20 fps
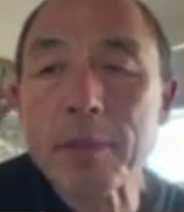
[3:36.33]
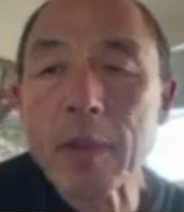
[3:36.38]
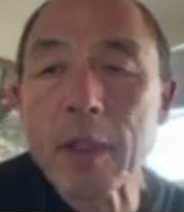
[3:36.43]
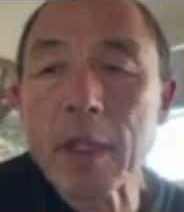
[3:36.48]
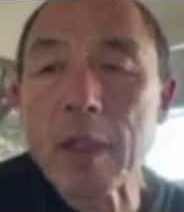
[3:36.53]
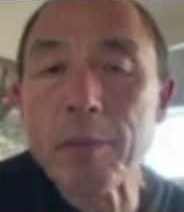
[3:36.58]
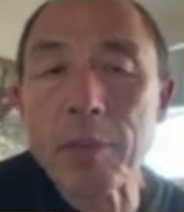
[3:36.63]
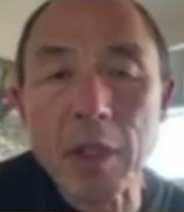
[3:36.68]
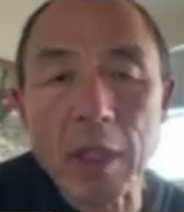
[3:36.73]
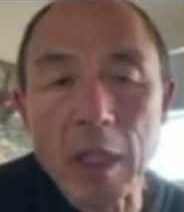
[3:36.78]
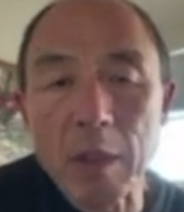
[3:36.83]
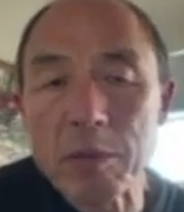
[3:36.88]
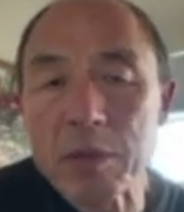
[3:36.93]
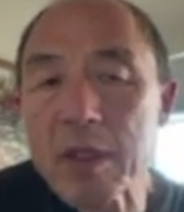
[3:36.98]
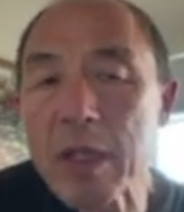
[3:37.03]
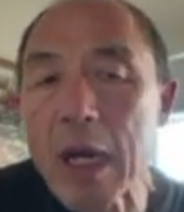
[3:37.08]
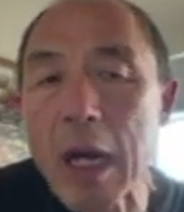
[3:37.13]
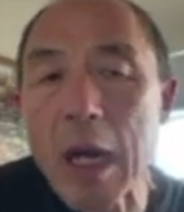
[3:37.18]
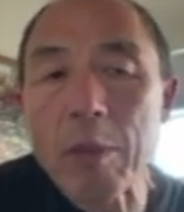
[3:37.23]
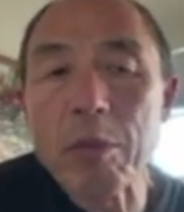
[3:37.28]
it becomes
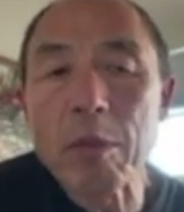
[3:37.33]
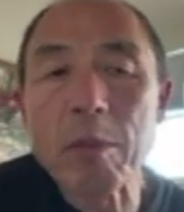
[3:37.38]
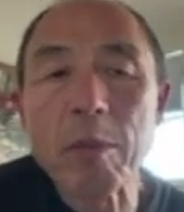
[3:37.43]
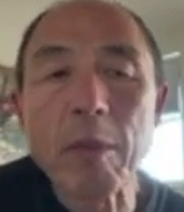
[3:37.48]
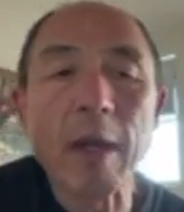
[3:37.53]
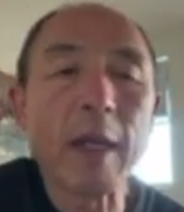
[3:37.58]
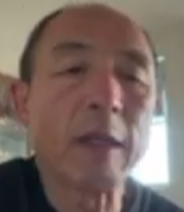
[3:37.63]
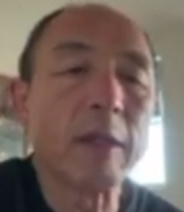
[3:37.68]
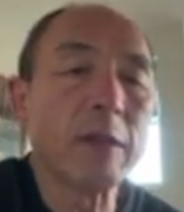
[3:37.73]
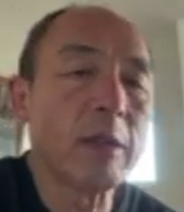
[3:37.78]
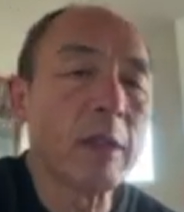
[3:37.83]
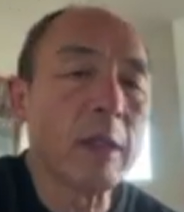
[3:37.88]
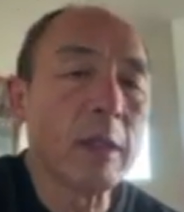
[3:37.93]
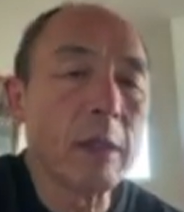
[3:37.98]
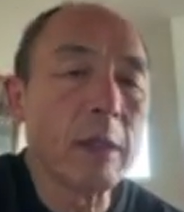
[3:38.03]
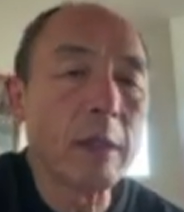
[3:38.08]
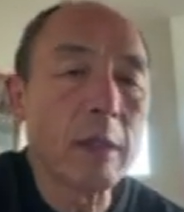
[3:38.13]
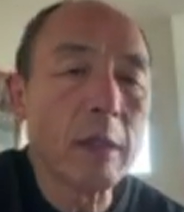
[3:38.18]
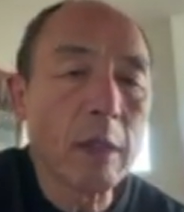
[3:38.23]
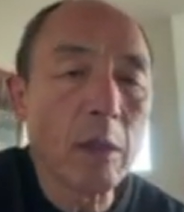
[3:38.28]
compromised
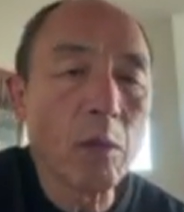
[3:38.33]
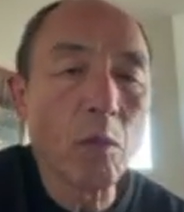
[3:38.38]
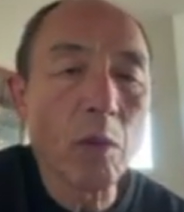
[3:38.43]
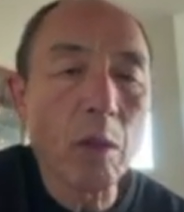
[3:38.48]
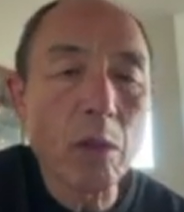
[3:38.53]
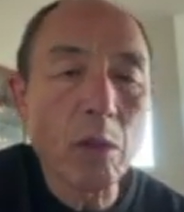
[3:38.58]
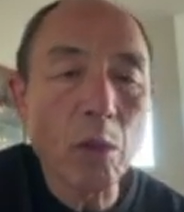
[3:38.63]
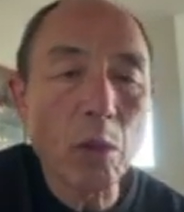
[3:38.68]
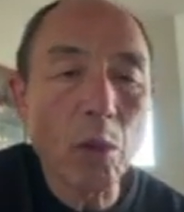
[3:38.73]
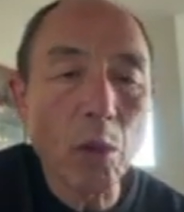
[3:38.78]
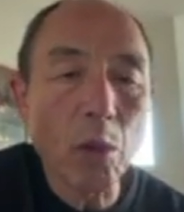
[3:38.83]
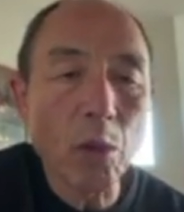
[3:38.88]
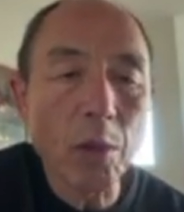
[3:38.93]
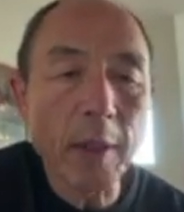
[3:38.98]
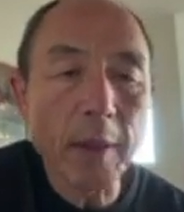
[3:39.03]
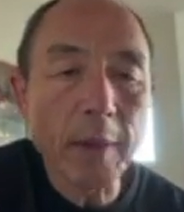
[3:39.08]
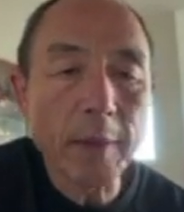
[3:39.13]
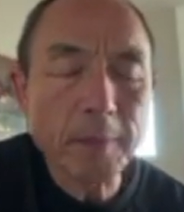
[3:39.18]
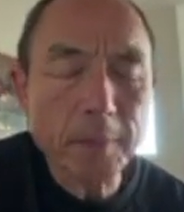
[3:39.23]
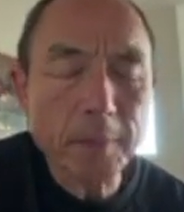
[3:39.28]
in what you're learning.